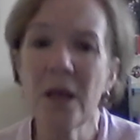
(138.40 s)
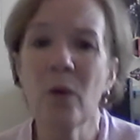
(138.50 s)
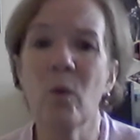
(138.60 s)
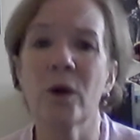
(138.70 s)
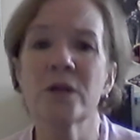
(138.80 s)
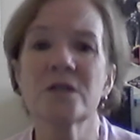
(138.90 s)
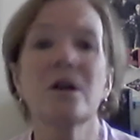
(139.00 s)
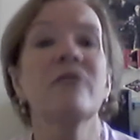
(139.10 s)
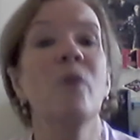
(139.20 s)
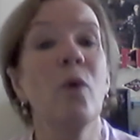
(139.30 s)
wanting to know
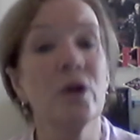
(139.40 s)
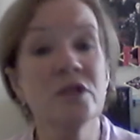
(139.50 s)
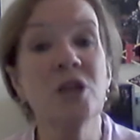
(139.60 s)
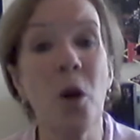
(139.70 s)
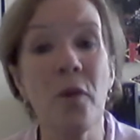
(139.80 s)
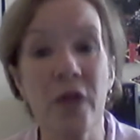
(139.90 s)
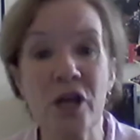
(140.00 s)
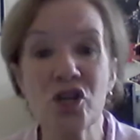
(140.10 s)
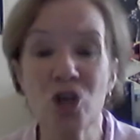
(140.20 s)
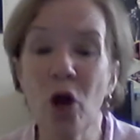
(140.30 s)
if I wanted to go on
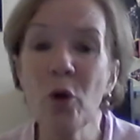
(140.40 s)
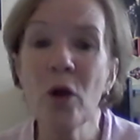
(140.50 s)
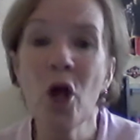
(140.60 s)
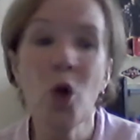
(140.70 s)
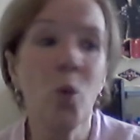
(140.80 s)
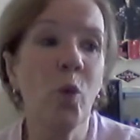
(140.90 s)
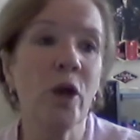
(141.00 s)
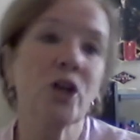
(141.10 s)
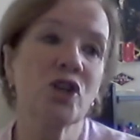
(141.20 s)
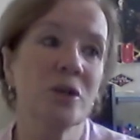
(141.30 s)
their show,
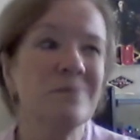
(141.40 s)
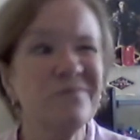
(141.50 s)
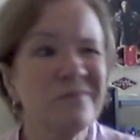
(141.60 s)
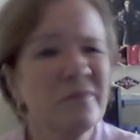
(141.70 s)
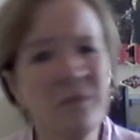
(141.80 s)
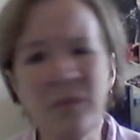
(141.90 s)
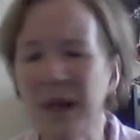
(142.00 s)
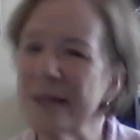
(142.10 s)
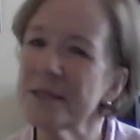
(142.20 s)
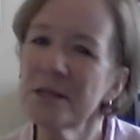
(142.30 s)
which
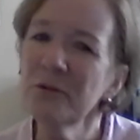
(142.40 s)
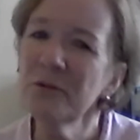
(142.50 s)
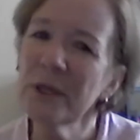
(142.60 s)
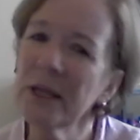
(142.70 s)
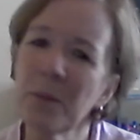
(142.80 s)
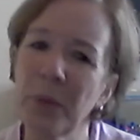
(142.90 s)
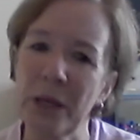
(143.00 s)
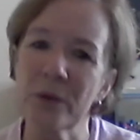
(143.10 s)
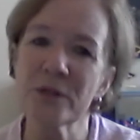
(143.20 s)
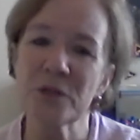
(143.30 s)
didn't really
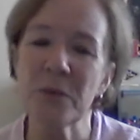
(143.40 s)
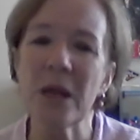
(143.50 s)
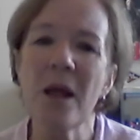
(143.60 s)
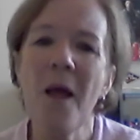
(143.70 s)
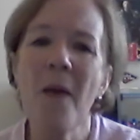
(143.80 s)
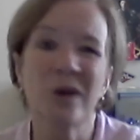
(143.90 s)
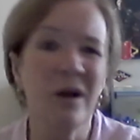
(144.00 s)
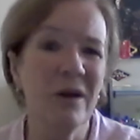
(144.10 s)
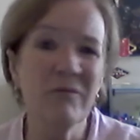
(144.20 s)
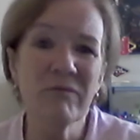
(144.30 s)
appeal to me.
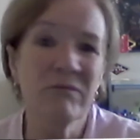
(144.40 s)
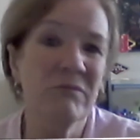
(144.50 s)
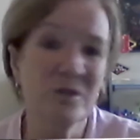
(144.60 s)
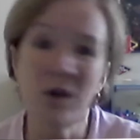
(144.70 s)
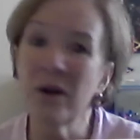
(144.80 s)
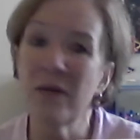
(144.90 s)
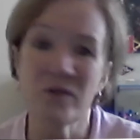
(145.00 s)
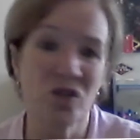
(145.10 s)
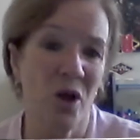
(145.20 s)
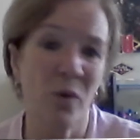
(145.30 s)
I don't have a
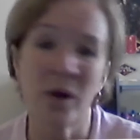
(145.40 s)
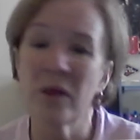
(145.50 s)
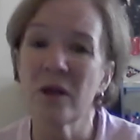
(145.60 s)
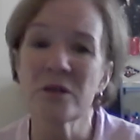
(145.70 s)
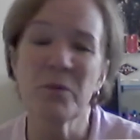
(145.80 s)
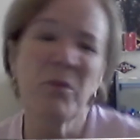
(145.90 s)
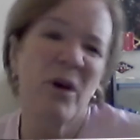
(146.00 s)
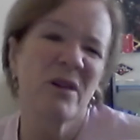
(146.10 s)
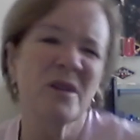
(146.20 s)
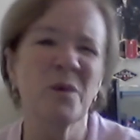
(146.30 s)
show or anything to
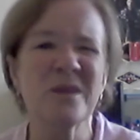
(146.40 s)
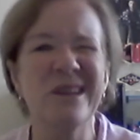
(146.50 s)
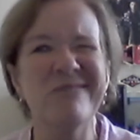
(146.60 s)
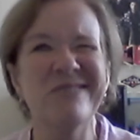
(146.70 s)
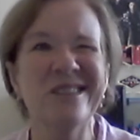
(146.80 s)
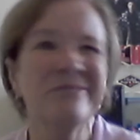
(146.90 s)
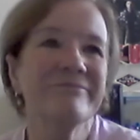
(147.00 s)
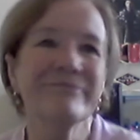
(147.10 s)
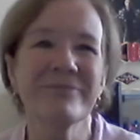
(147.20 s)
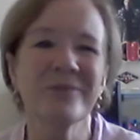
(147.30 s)
promote. So it was like, nah,
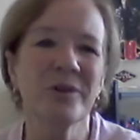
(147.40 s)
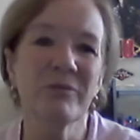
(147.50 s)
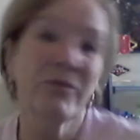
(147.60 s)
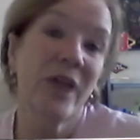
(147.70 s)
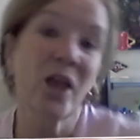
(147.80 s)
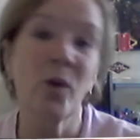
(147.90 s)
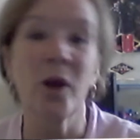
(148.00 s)
thank you